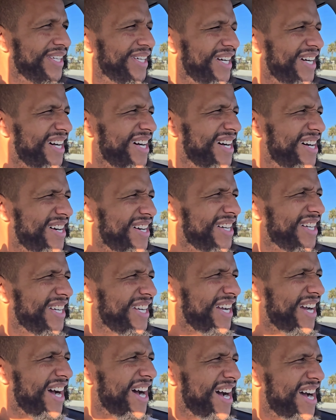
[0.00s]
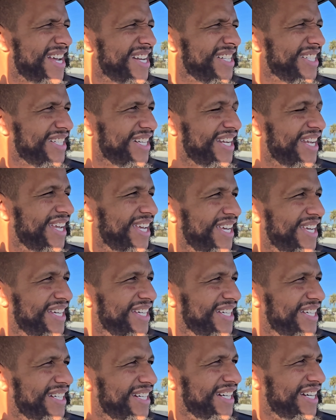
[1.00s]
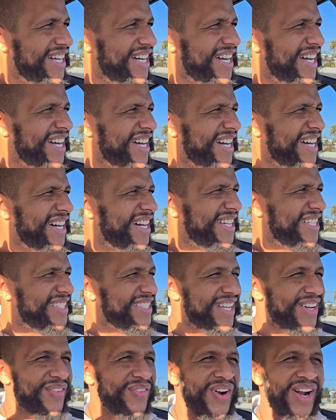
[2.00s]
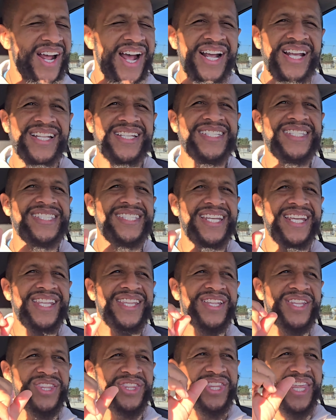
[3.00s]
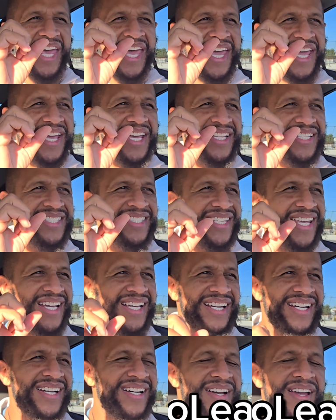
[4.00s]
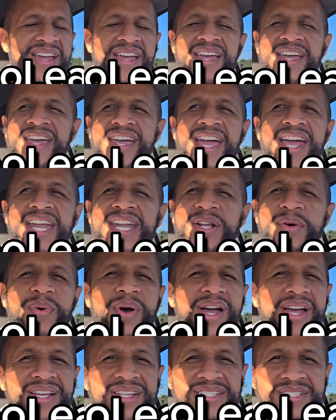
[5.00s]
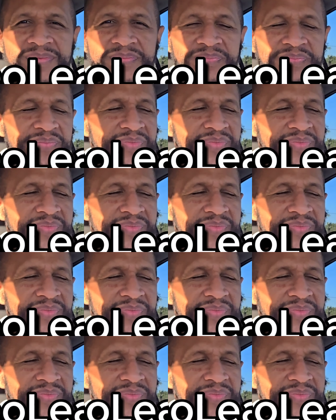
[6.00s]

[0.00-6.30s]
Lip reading: Oh gosh. It's like right, I can see the thing. It's like anyways.